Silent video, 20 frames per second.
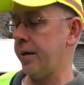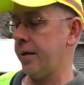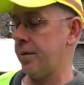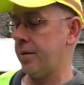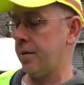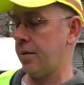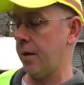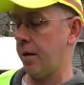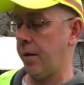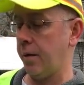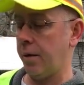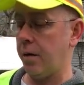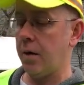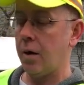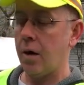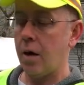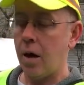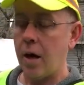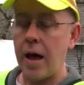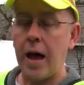This is a uh,
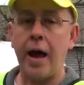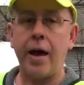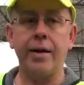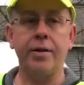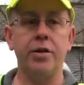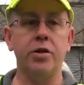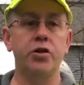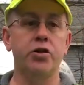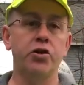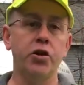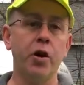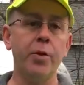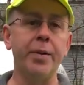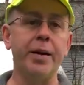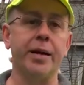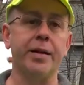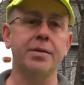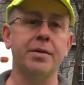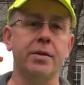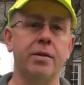in
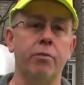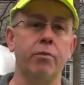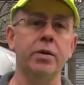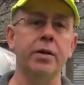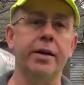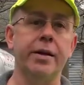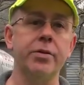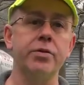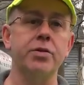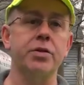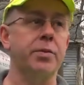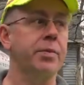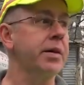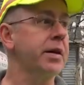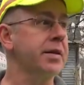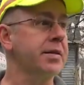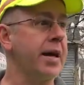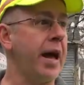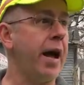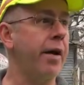Germany, it's really interesting
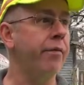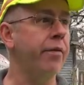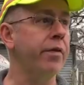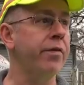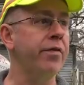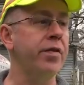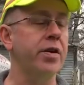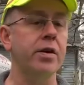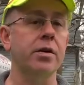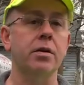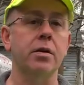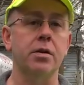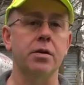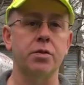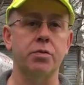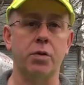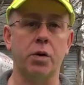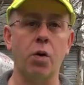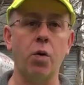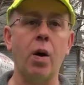because every vehicle
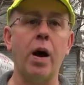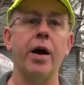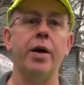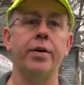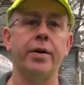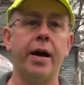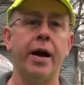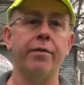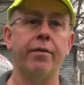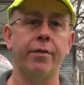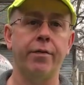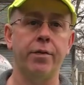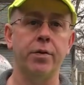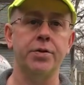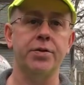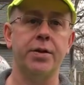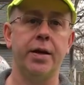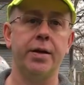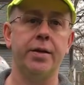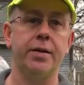is required to have a
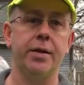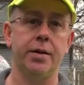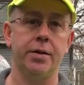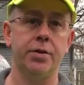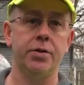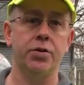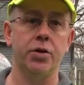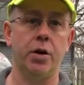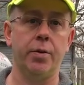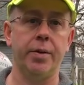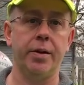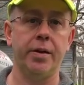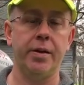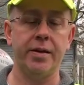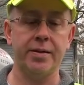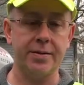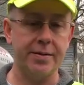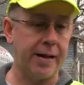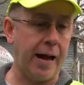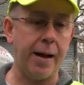first aid kit in Germany.
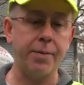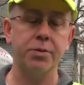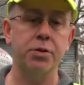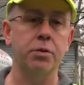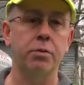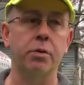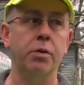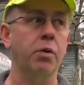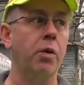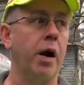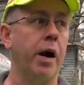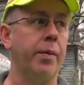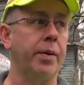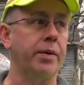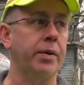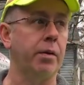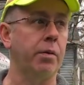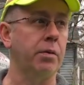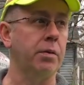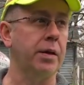It's an absolute
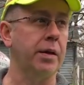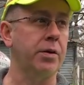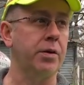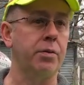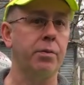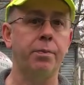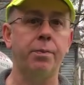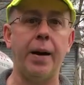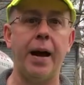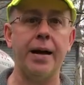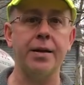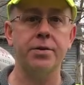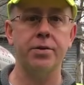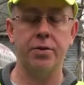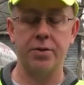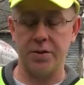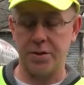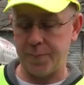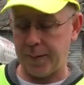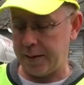requirement. They won't let you pass
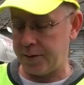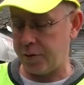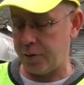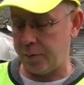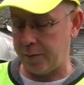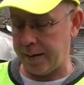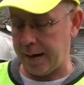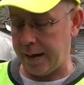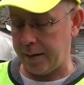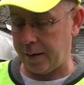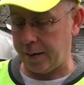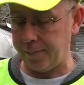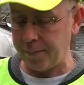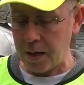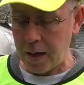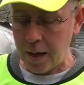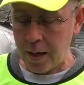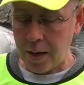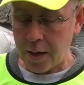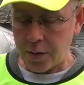your inspection without it.
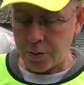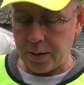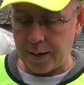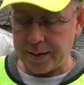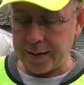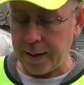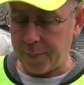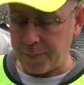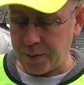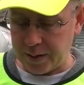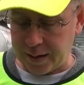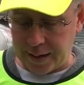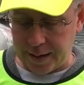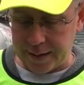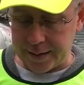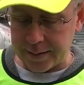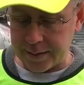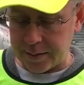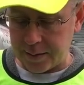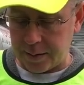So I kept the
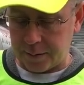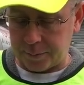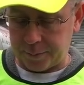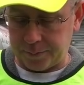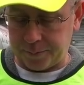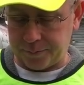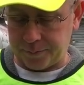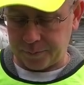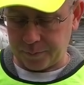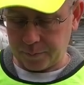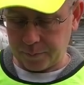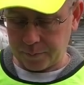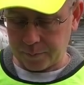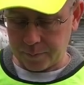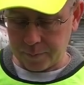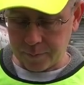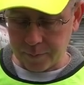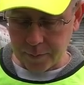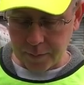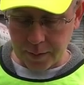case.
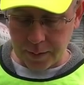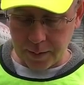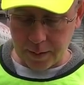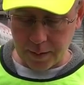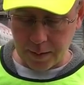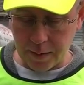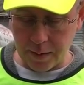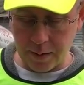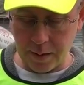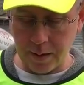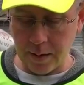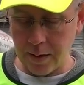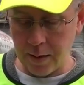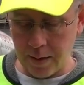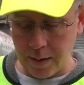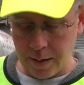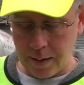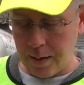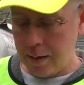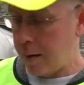But you've updated the
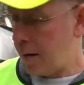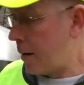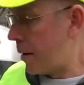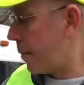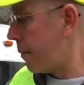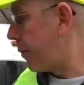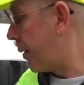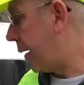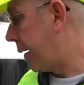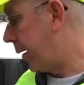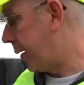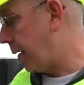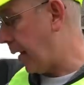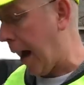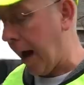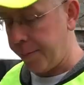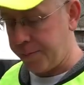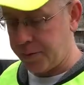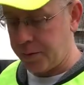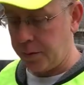contents. But
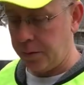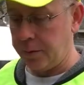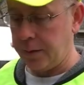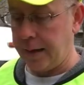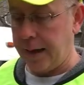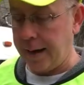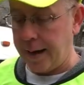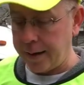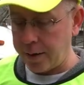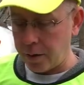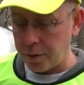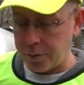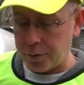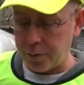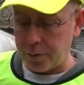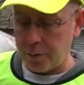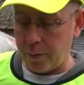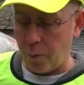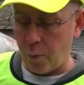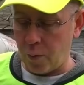absolutely. And I go
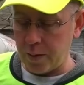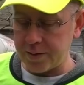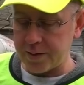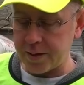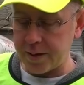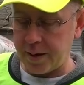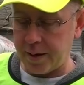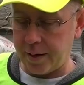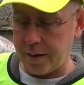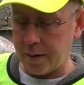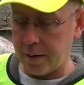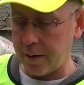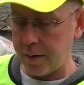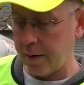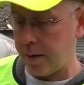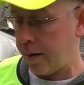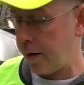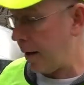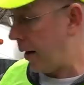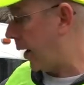through once a year
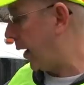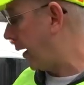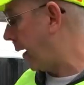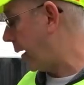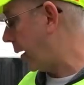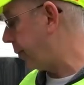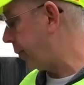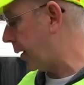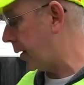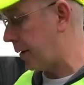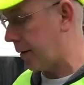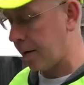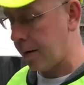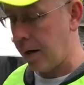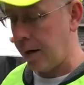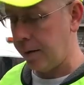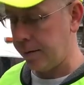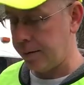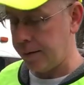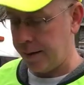and I update the
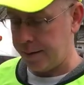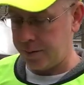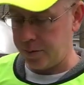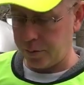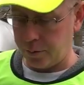contents.